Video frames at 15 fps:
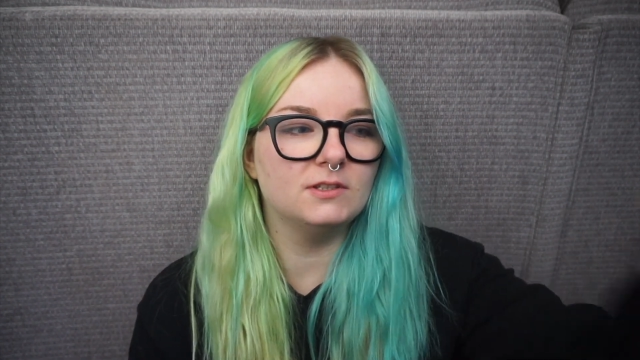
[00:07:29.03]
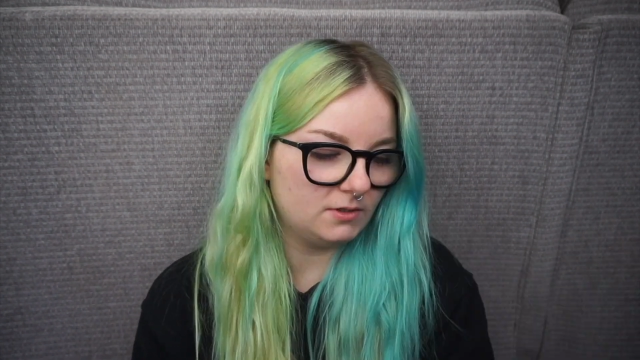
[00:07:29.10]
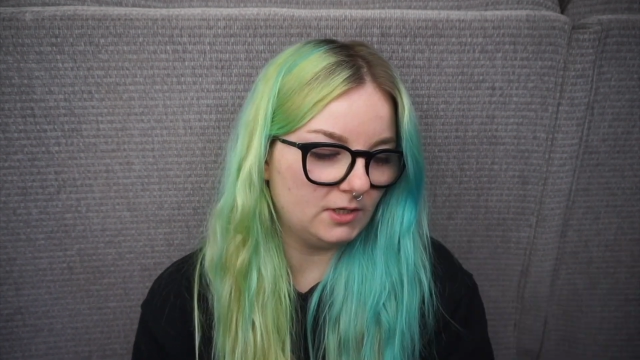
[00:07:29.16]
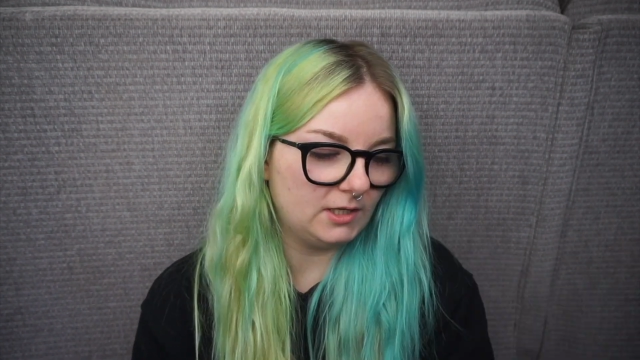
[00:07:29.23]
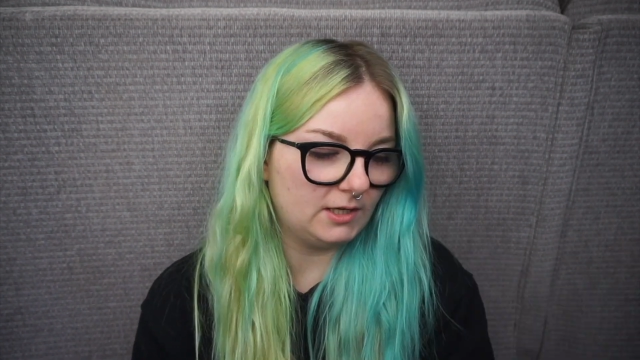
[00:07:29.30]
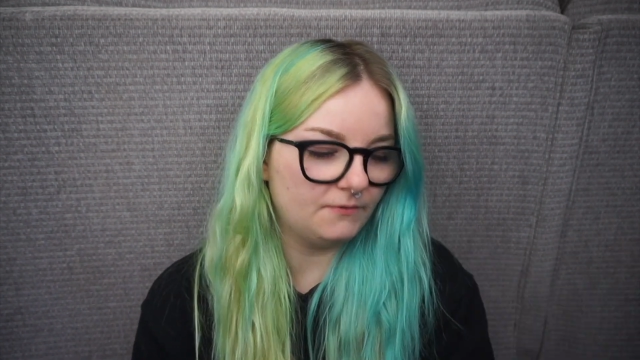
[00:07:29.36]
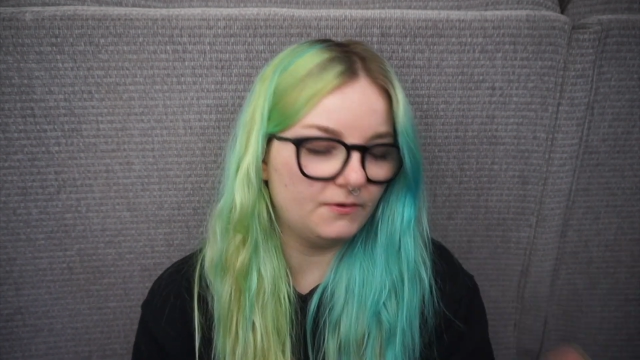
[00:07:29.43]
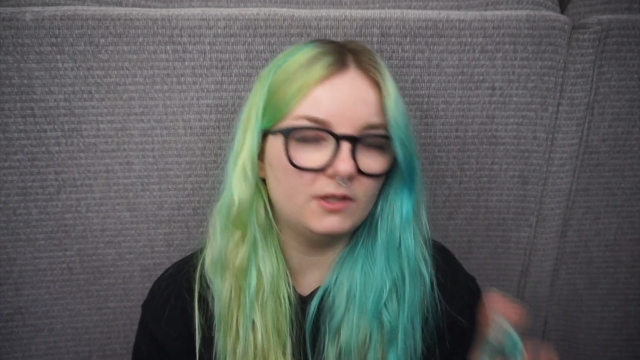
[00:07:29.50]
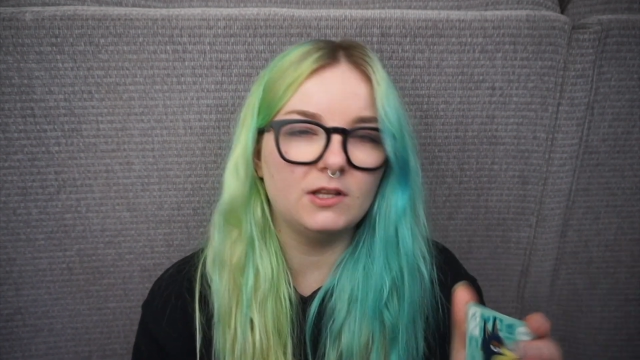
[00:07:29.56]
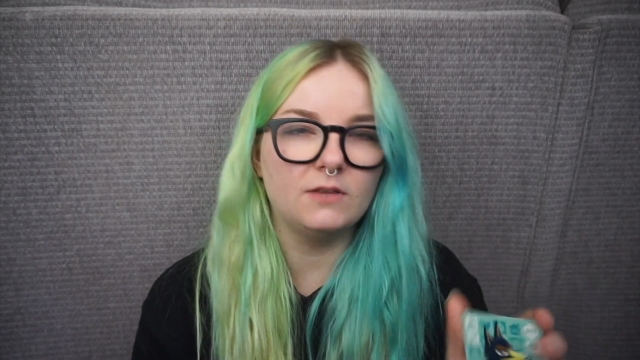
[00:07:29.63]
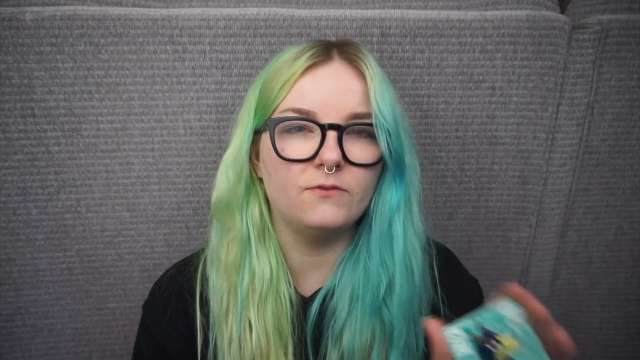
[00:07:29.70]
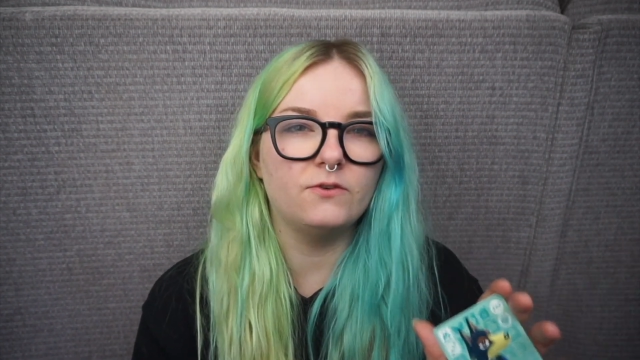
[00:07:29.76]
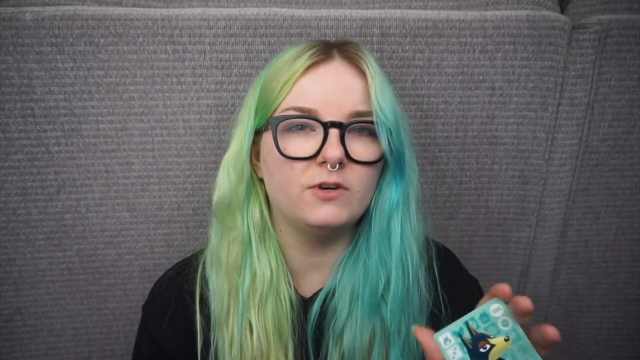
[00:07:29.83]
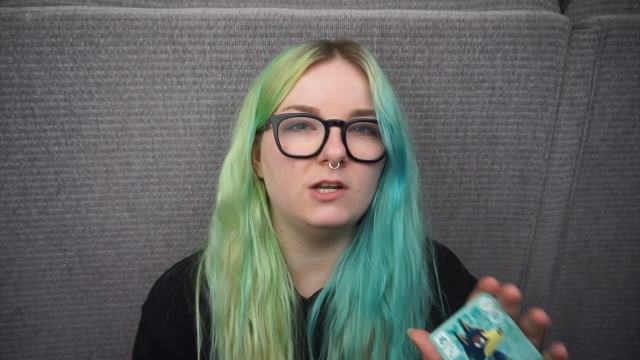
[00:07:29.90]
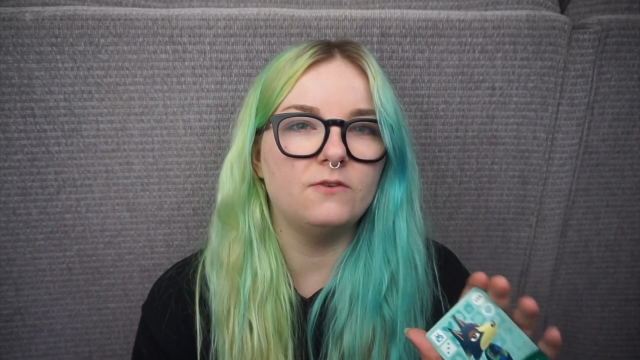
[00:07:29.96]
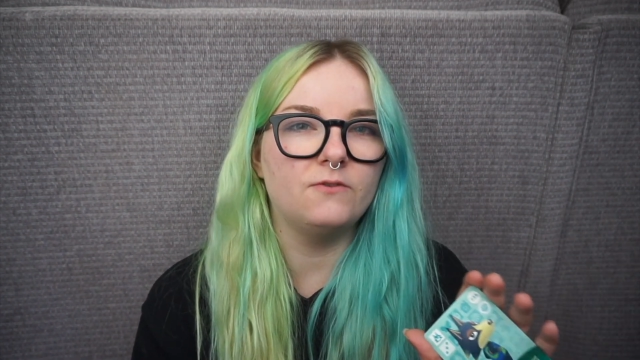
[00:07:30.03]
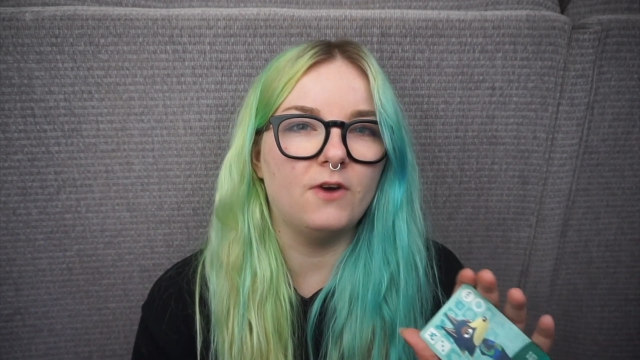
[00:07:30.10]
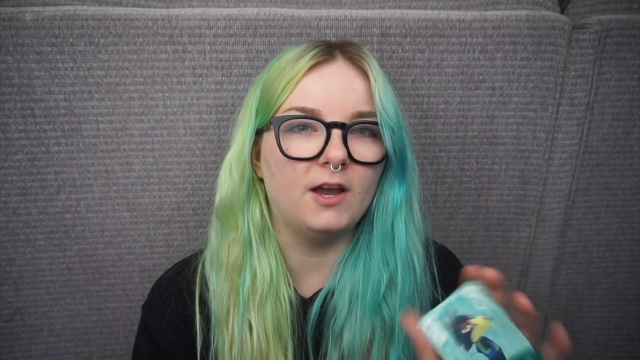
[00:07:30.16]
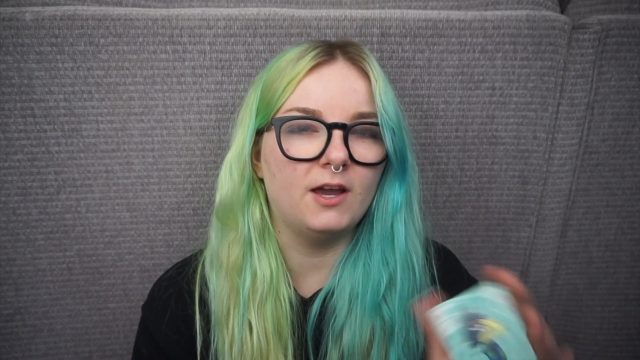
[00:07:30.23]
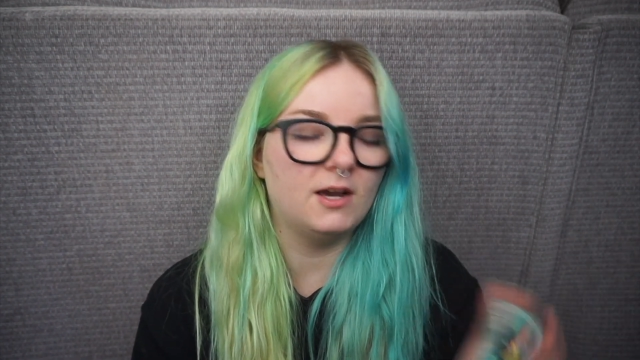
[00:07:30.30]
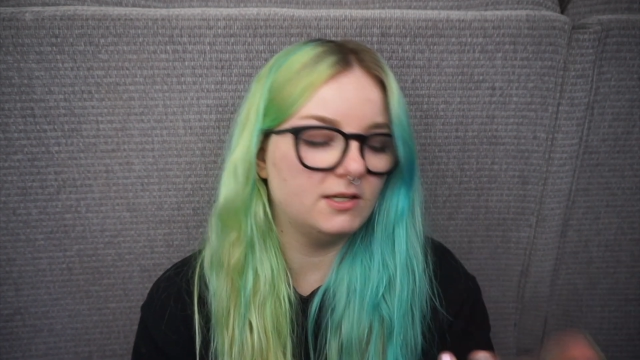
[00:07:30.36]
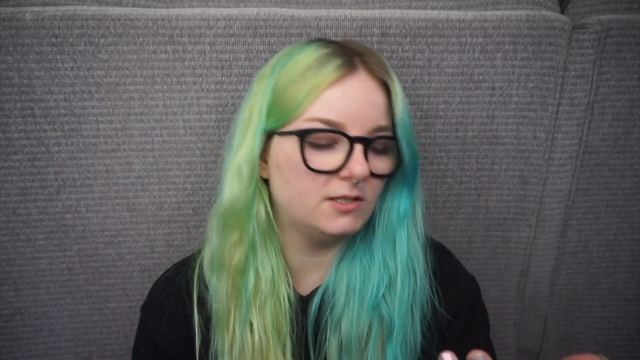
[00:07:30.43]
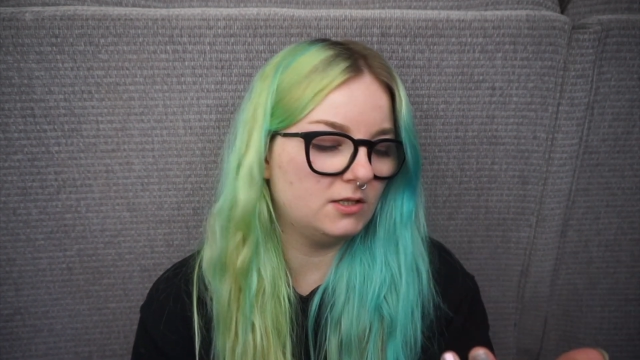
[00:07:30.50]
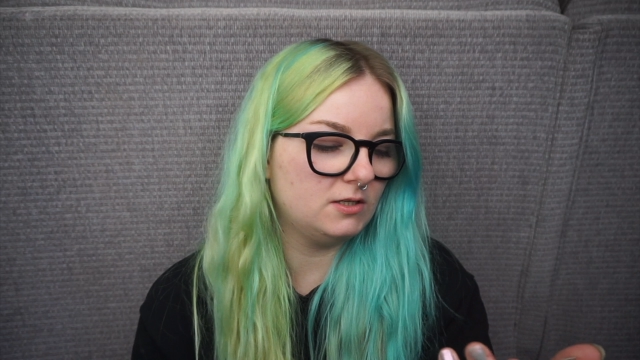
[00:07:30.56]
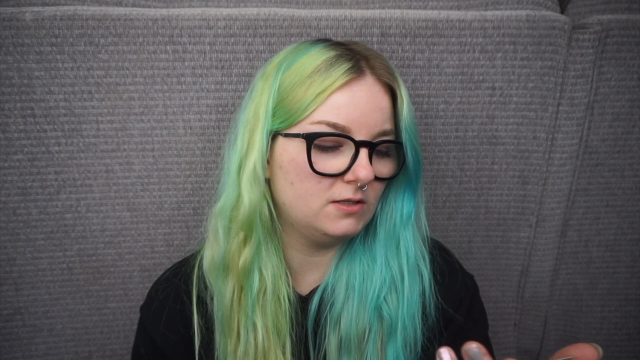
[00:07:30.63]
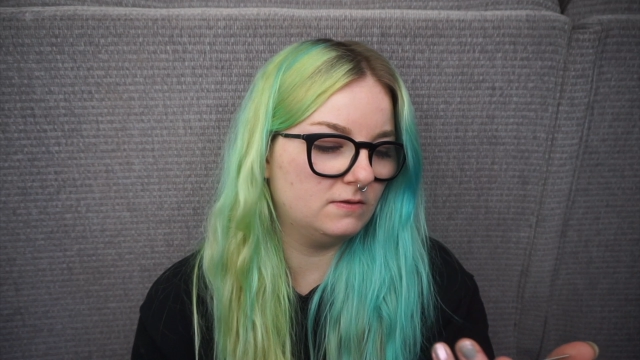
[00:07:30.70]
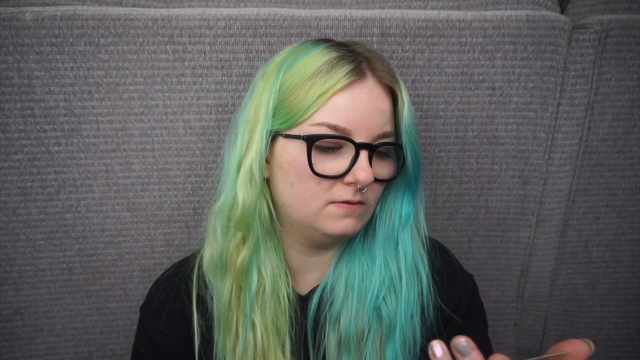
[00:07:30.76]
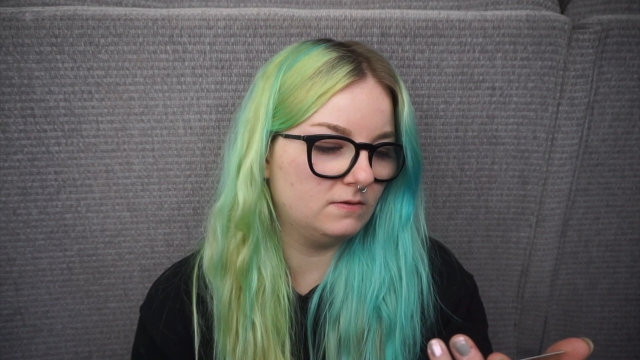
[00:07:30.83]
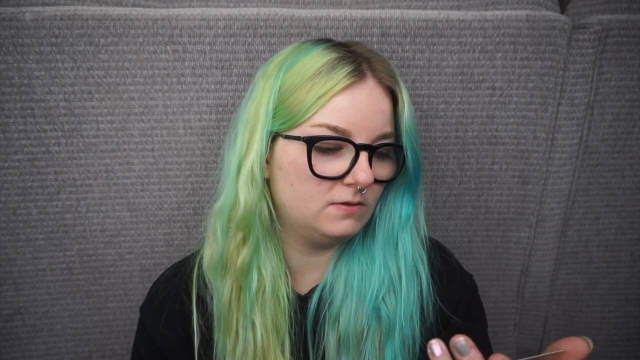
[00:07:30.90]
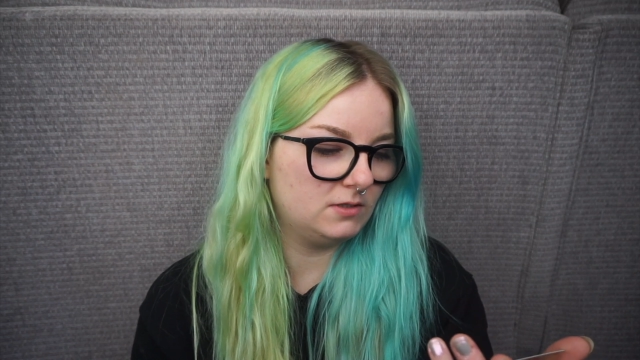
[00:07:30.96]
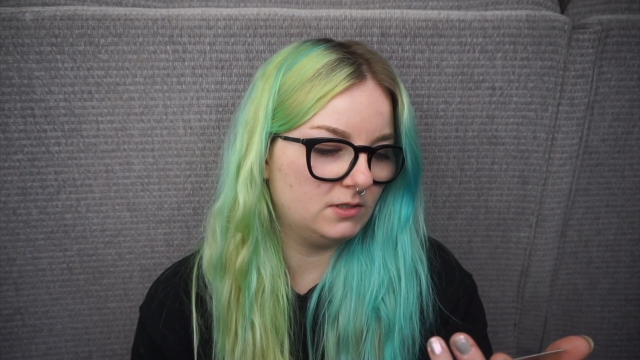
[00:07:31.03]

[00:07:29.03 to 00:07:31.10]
Like, I think they're really rare. I don't know.